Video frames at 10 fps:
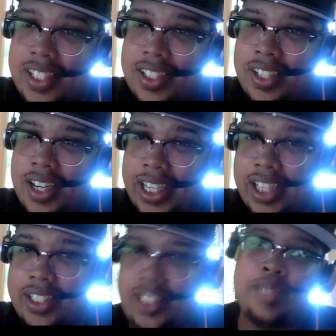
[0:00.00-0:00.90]
against
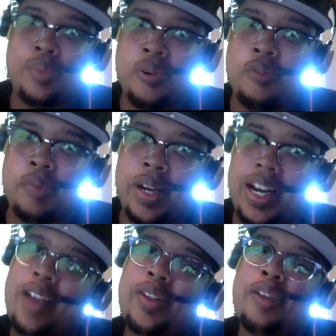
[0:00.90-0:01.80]
this movement and now
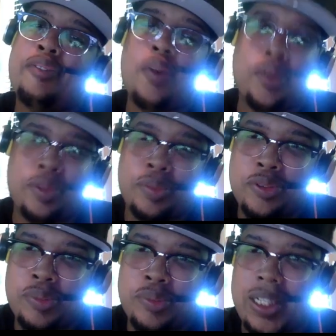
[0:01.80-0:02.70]
they're for the
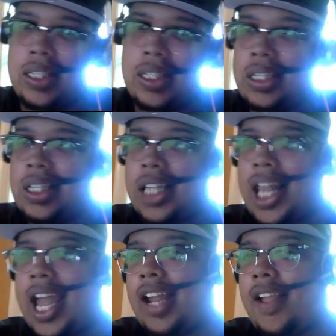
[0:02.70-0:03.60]
movement like
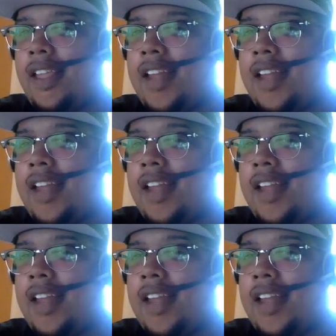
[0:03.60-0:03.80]
how do